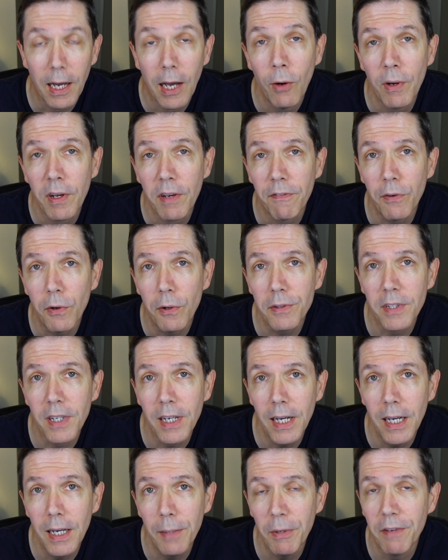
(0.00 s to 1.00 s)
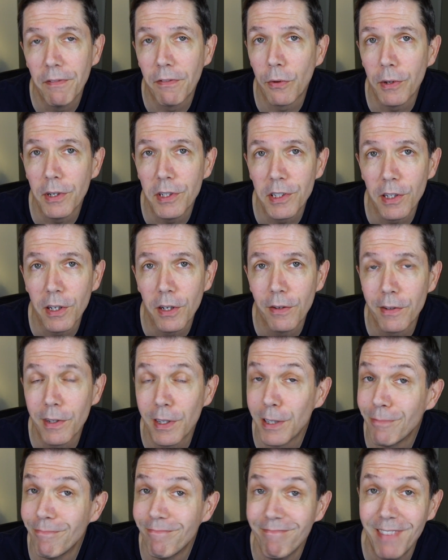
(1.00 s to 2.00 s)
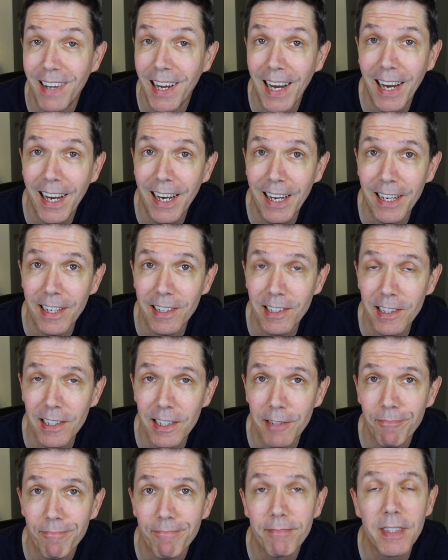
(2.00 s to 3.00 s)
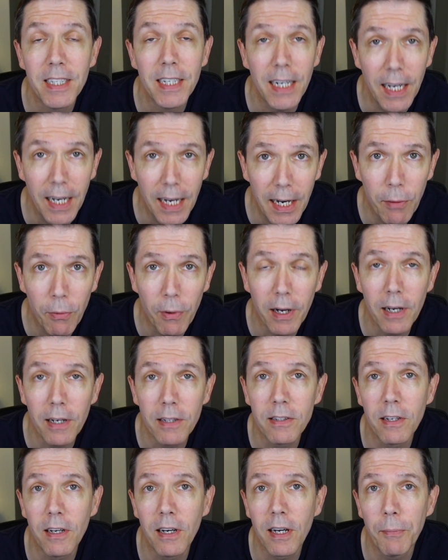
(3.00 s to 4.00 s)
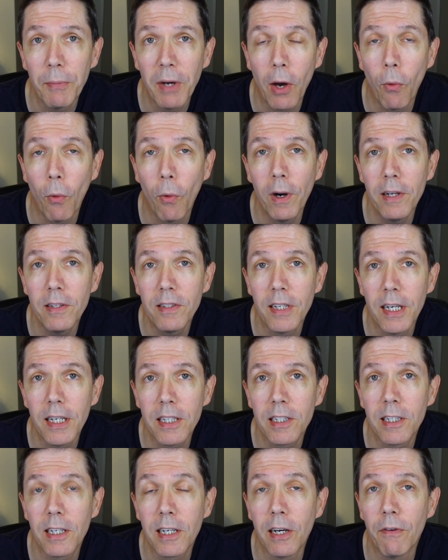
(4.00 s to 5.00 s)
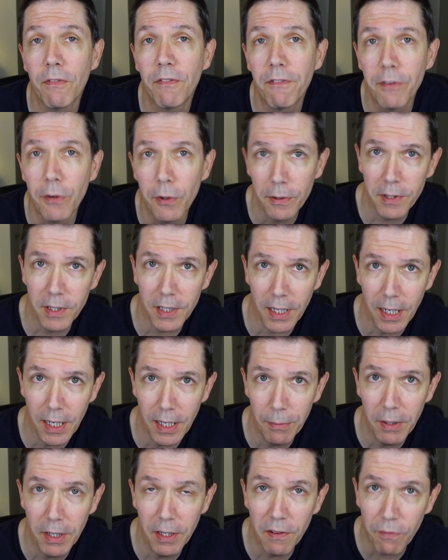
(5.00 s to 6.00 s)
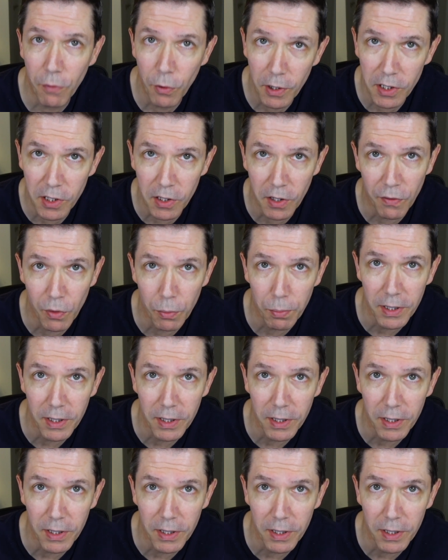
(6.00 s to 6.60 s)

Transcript: Going full-time in VoiceOver ain't easy. Today, we're going to talk about what it takes to go full-time in the VoiceOver